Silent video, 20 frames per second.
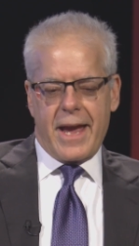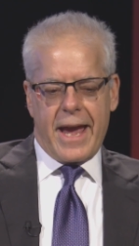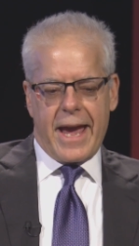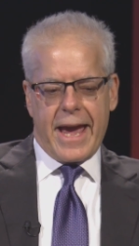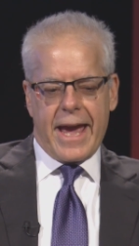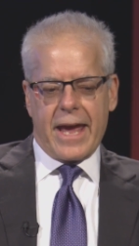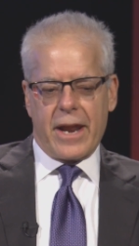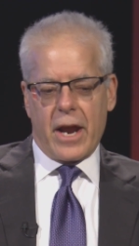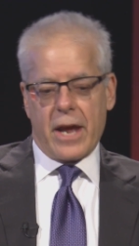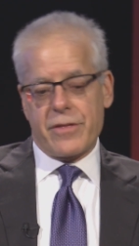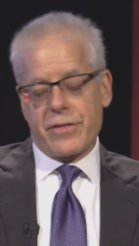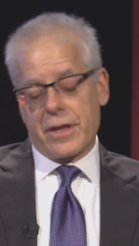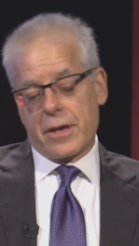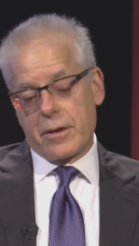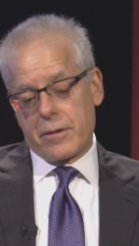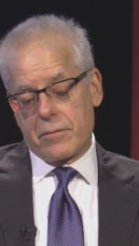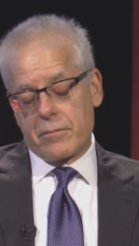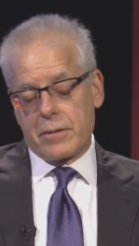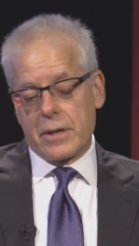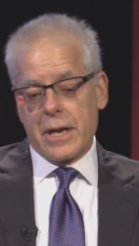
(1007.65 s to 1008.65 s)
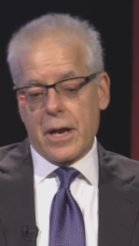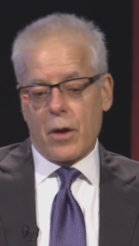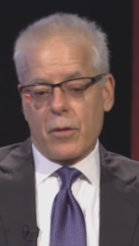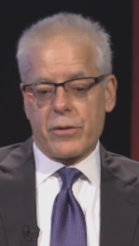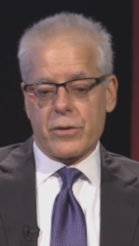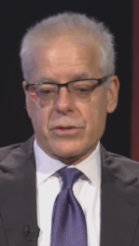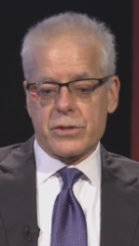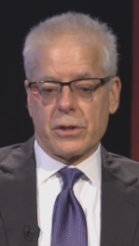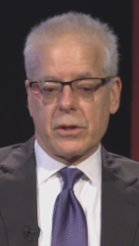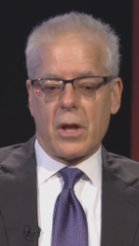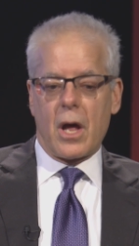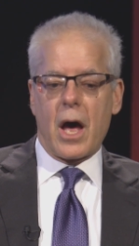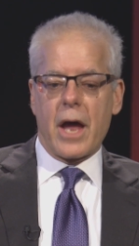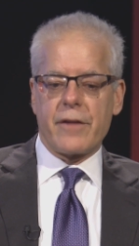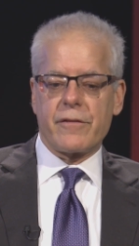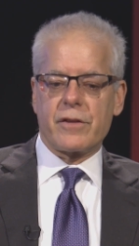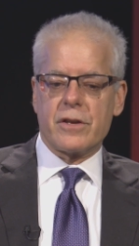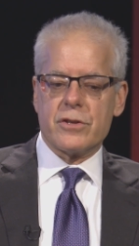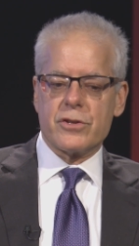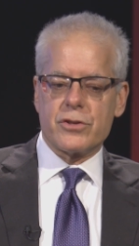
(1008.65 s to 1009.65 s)
And I think, you know, there's a lot
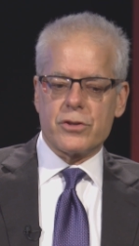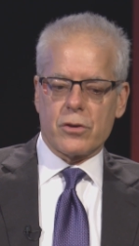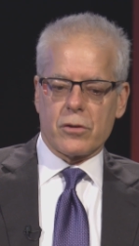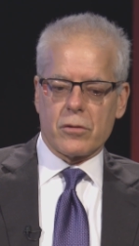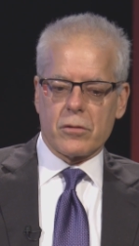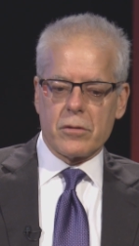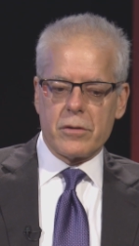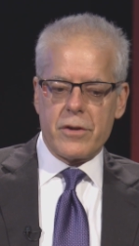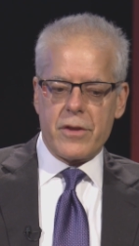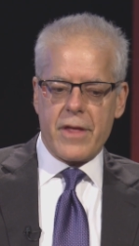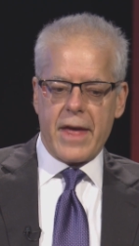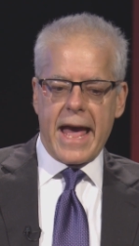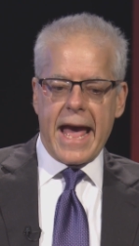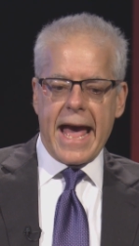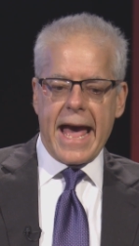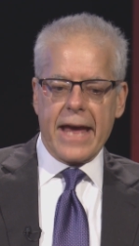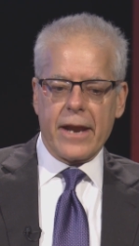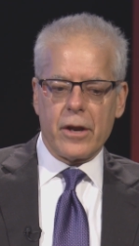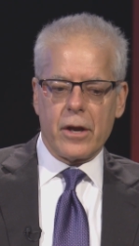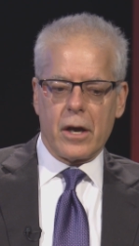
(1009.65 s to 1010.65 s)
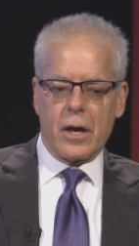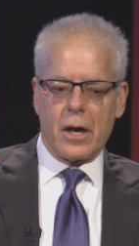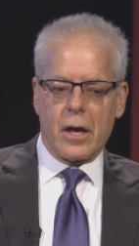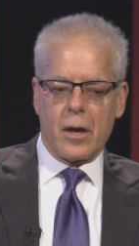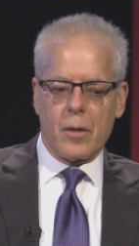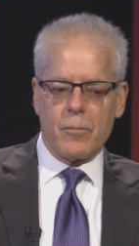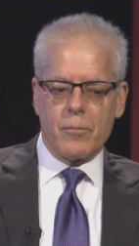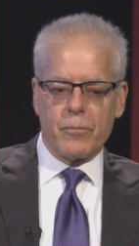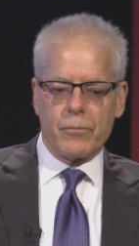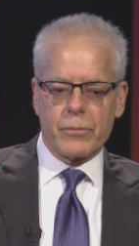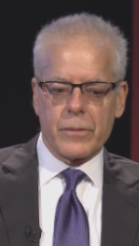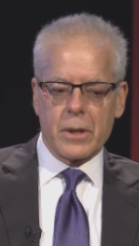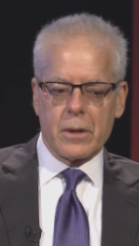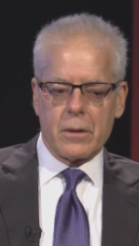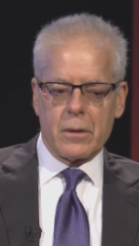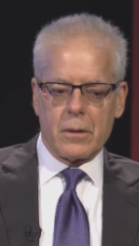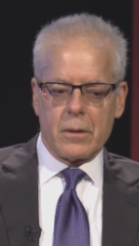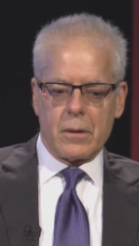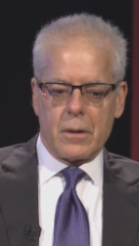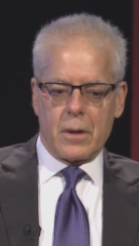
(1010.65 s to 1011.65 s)
of concern that um,
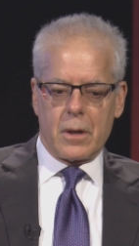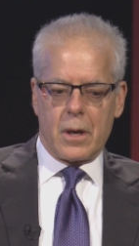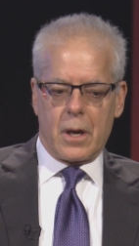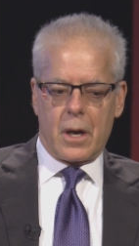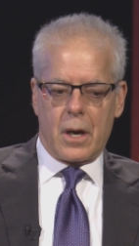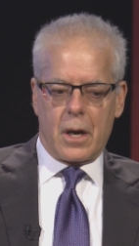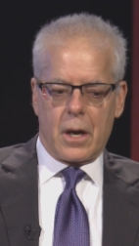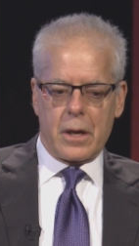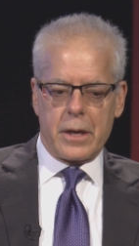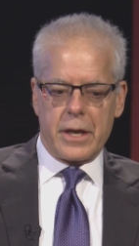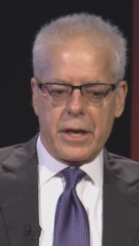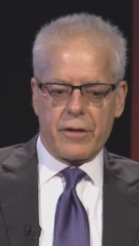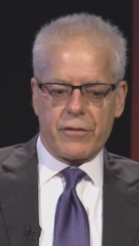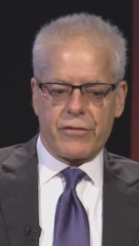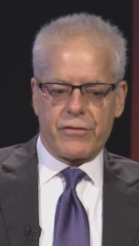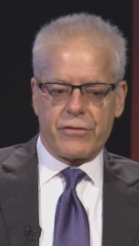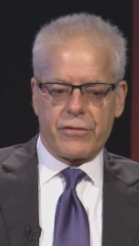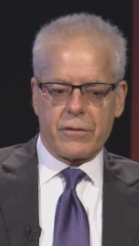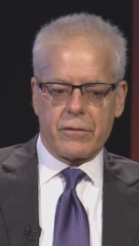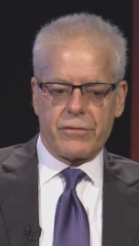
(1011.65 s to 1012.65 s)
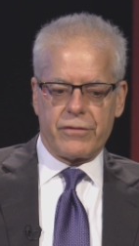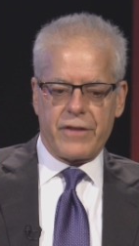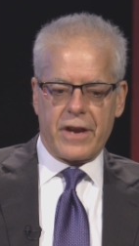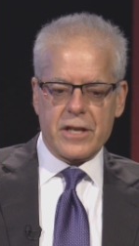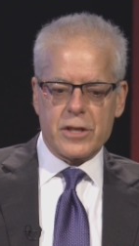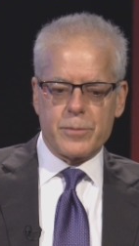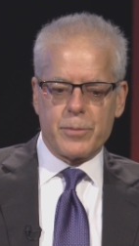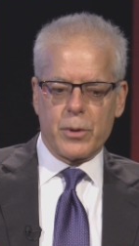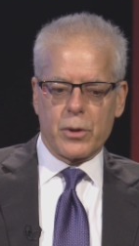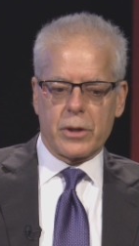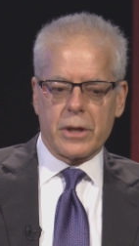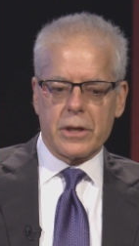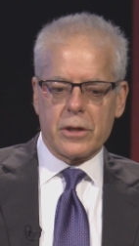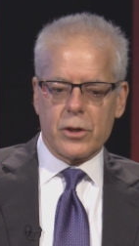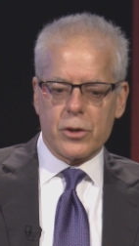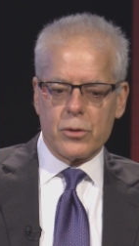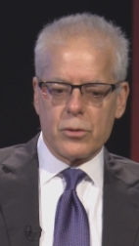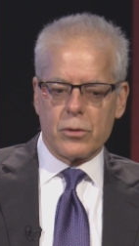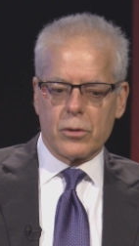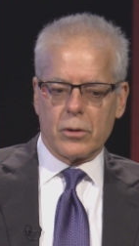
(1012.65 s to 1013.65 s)
uh, if Facebook and
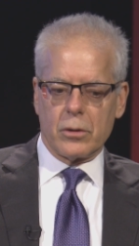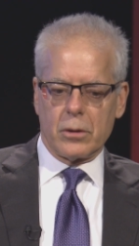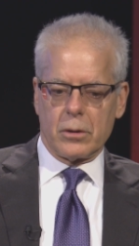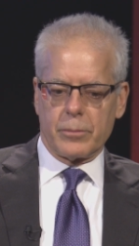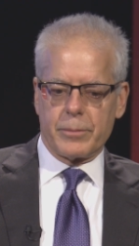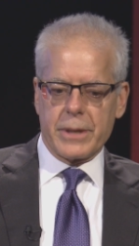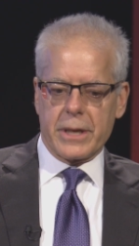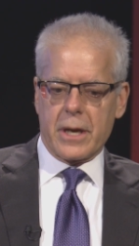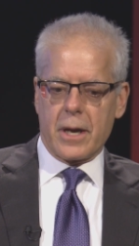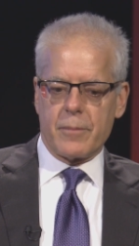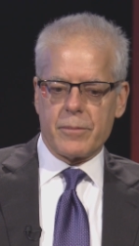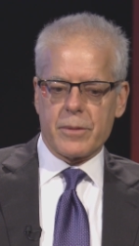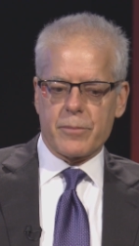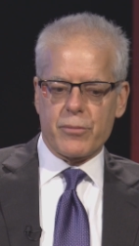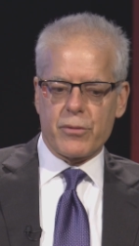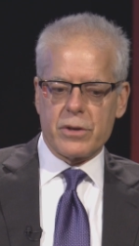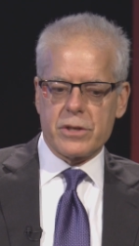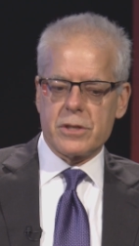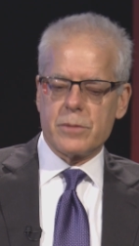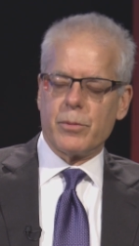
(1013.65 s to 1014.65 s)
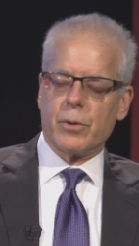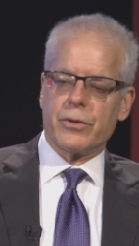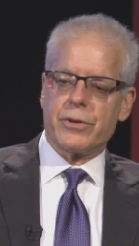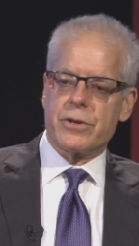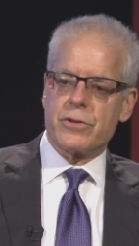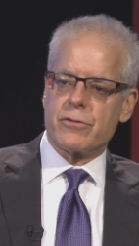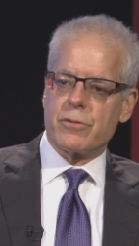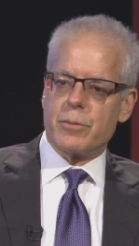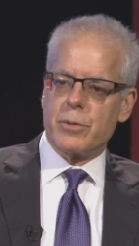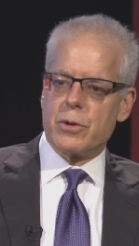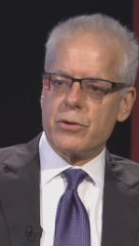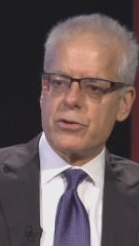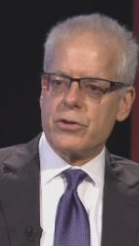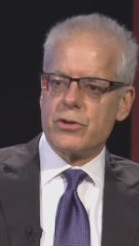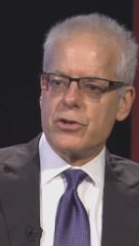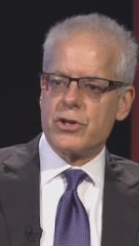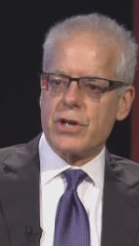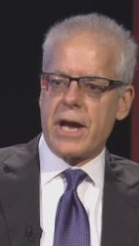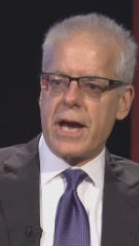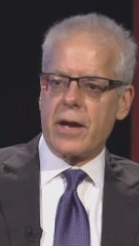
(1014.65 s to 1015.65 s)
Google become the principal distribution
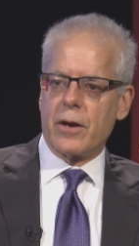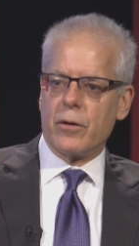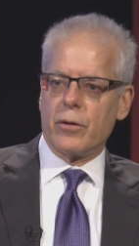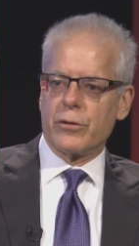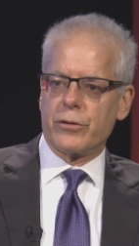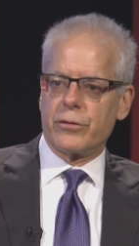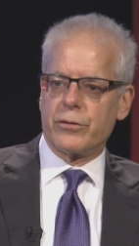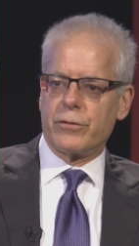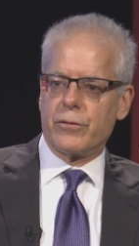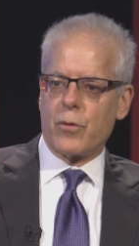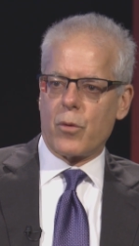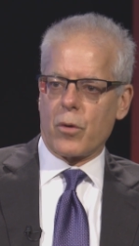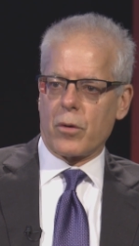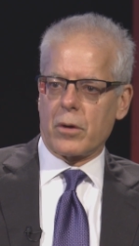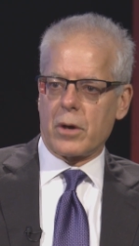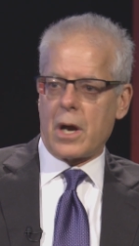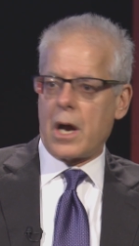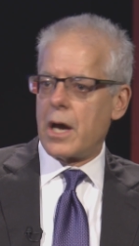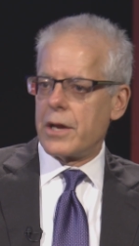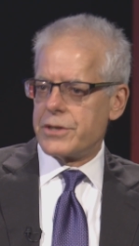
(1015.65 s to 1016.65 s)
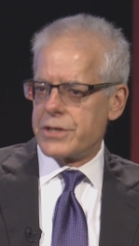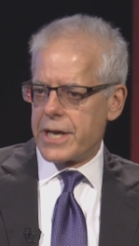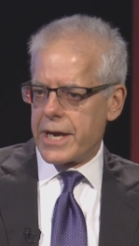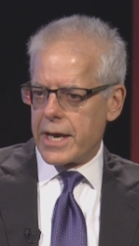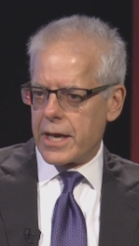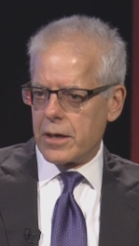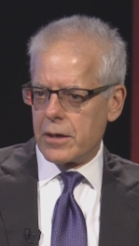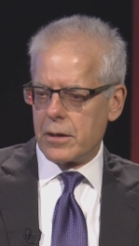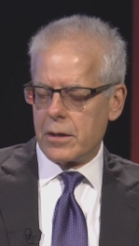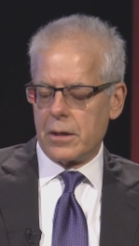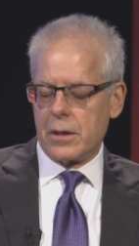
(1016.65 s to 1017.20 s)
channels for content,